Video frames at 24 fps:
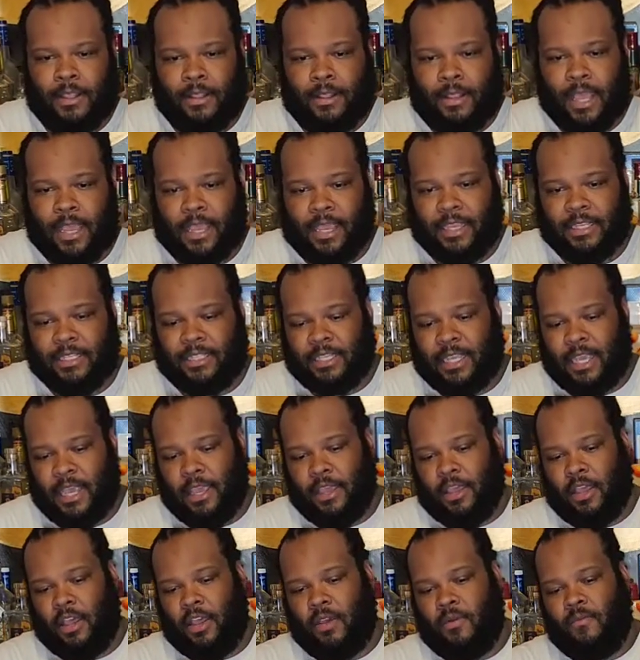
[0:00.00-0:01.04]
Like I
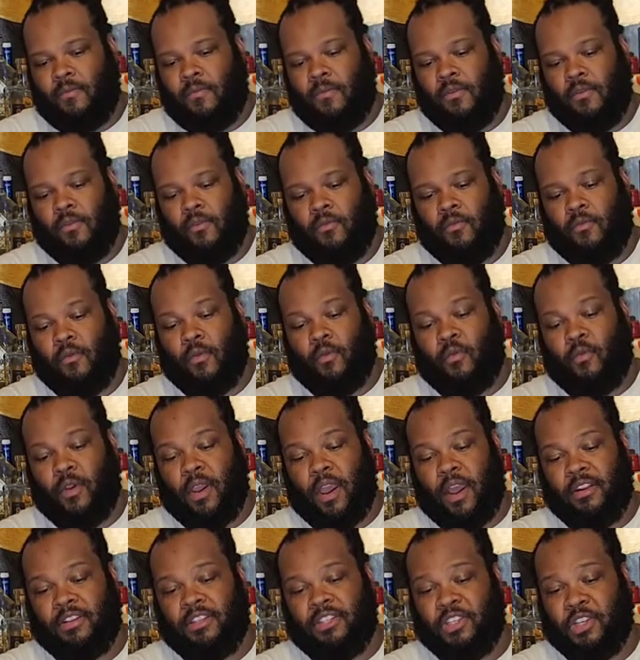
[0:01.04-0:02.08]
say,
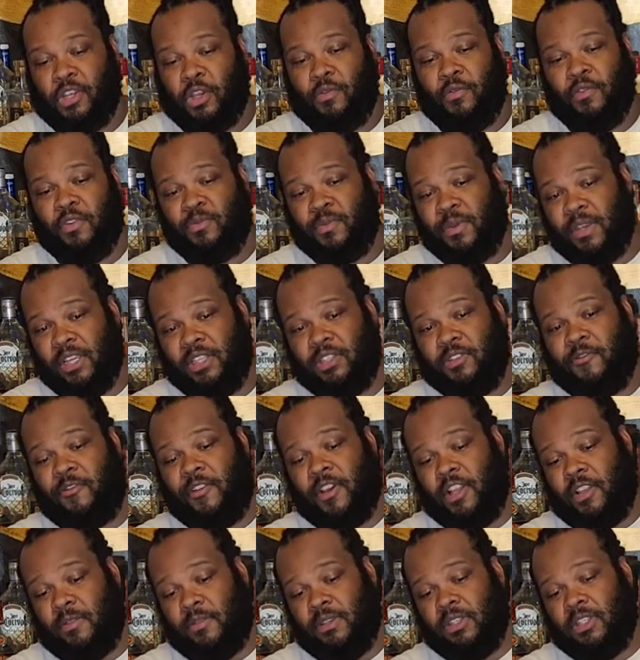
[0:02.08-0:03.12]
Ron Silver, when he
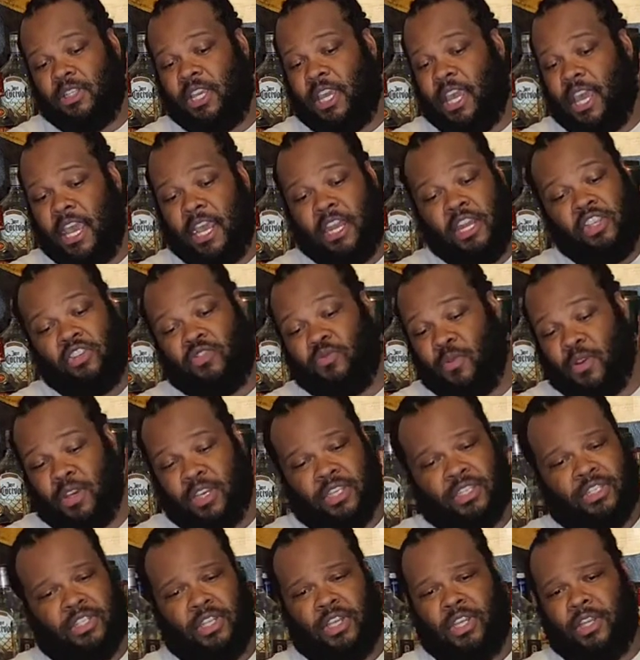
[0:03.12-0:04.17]
developed this can, this
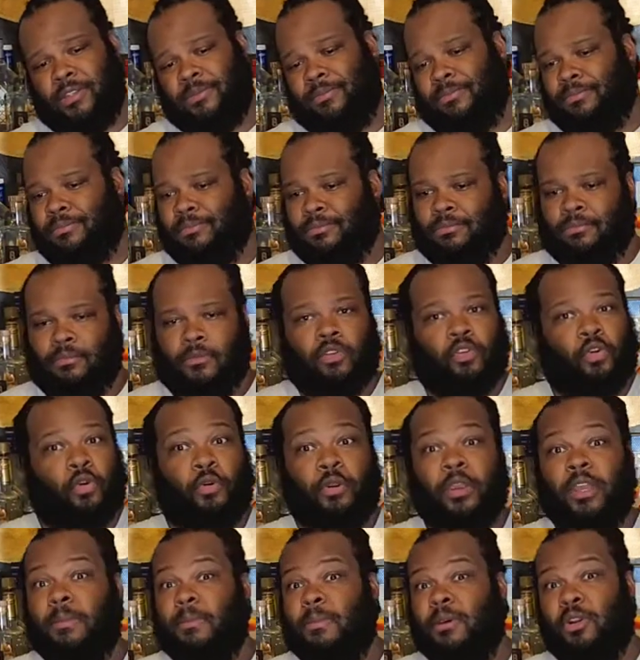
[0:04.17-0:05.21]
was the
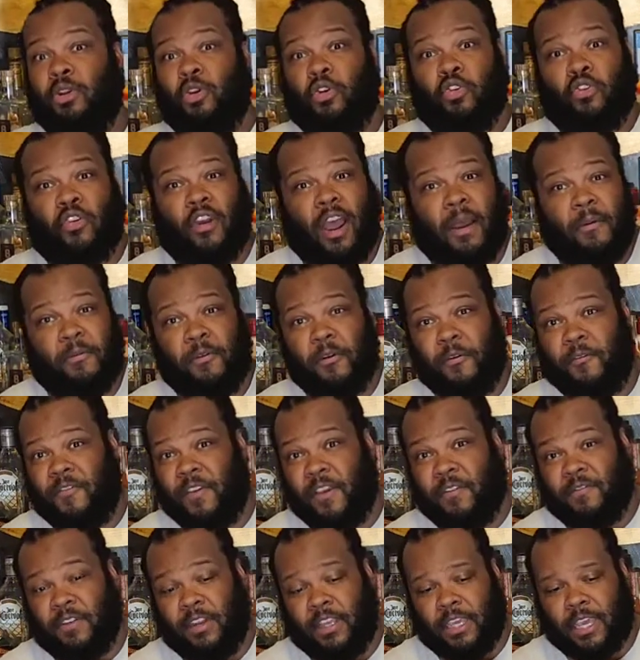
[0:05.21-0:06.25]
cream of the crop for
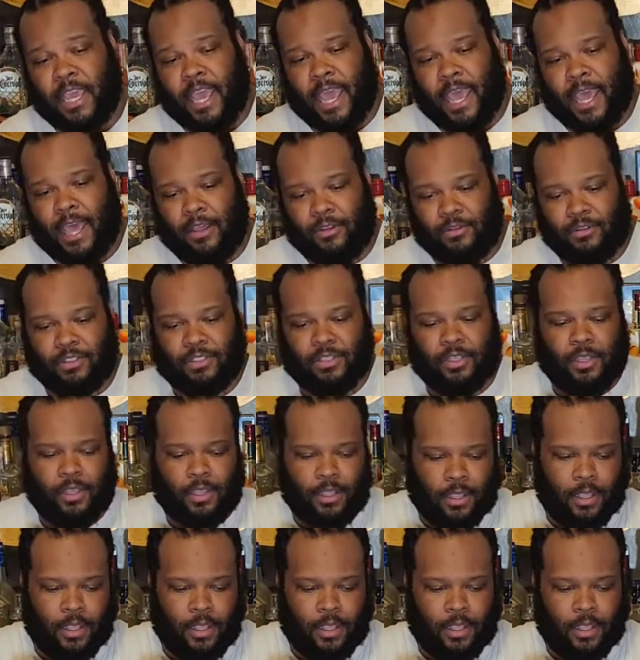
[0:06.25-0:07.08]
50 cals.